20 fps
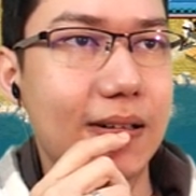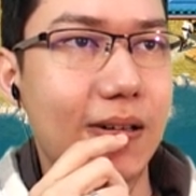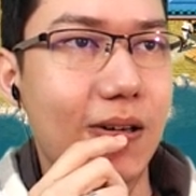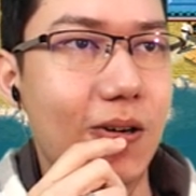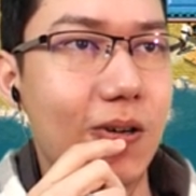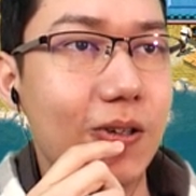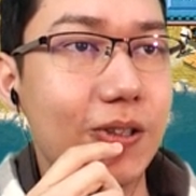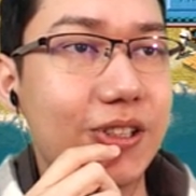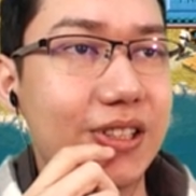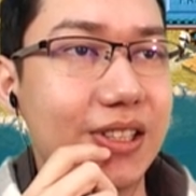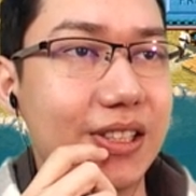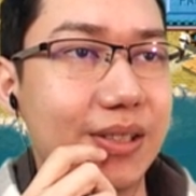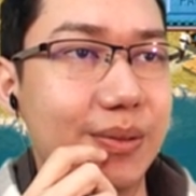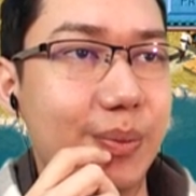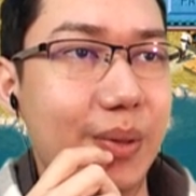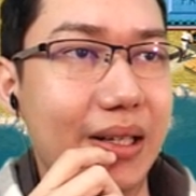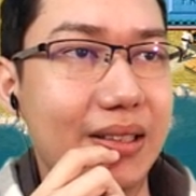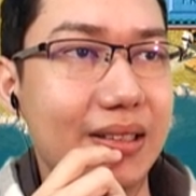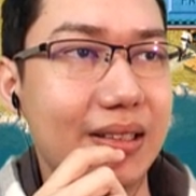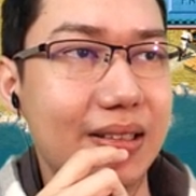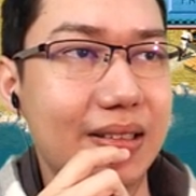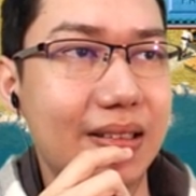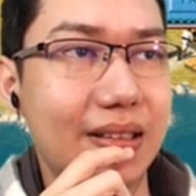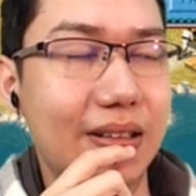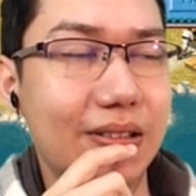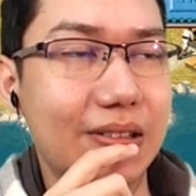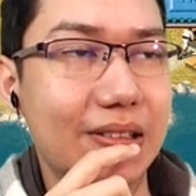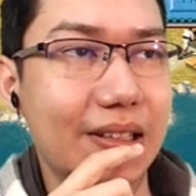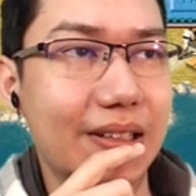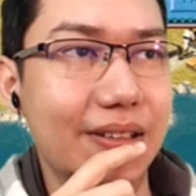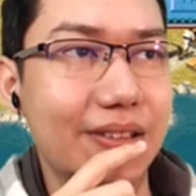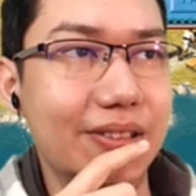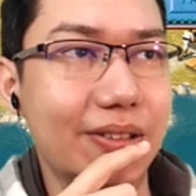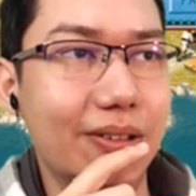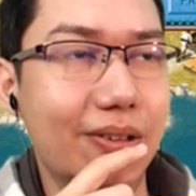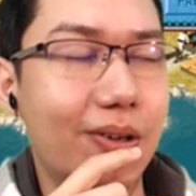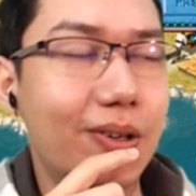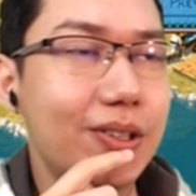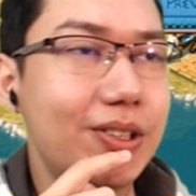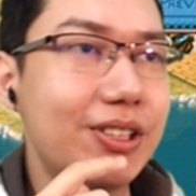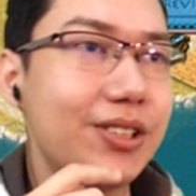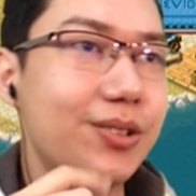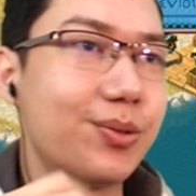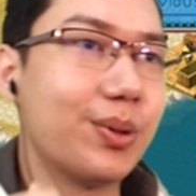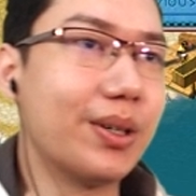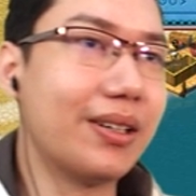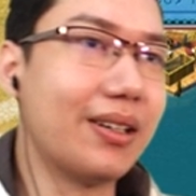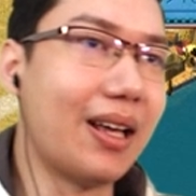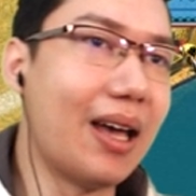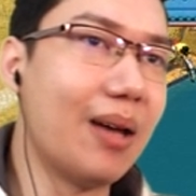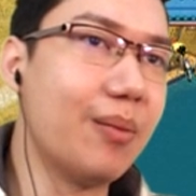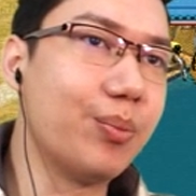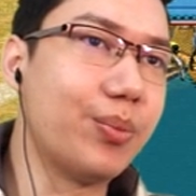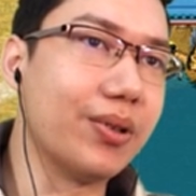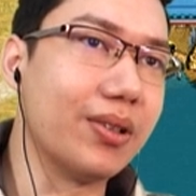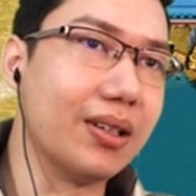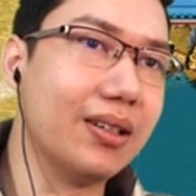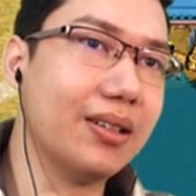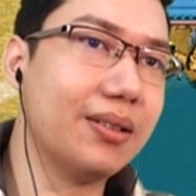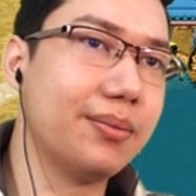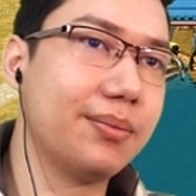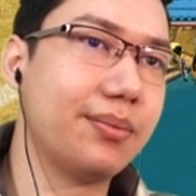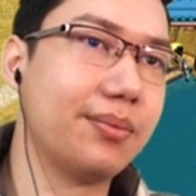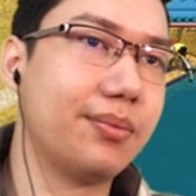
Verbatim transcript: Orchard button. Okay, so orchards were an emperor.